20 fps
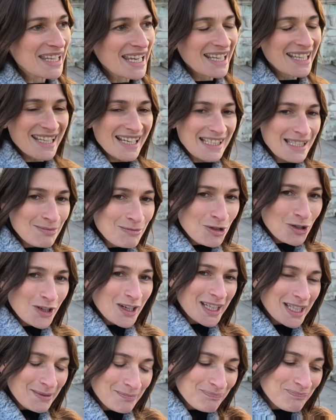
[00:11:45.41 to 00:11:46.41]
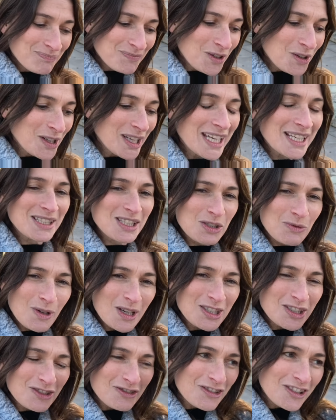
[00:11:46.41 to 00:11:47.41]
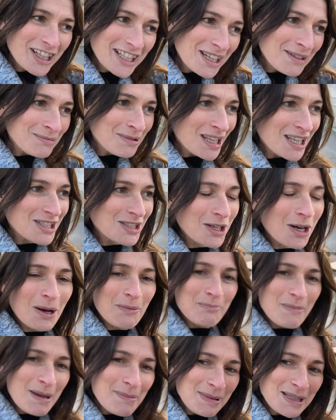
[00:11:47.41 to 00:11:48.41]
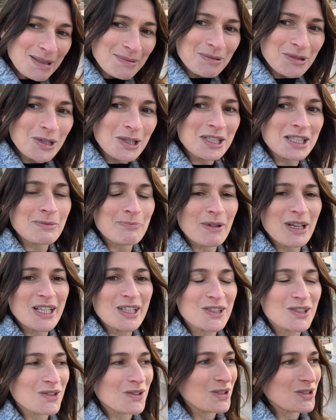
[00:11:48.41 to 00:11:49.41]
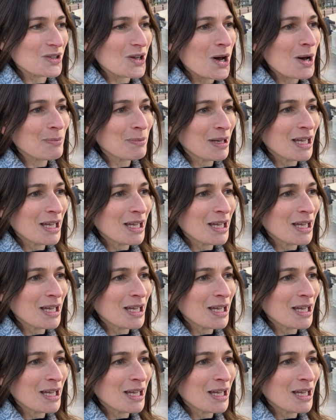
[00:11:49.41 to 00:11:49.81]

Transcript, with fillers: Get some cream on it, squirt it right up to the top, maybe some chocolate sprinkles on the top.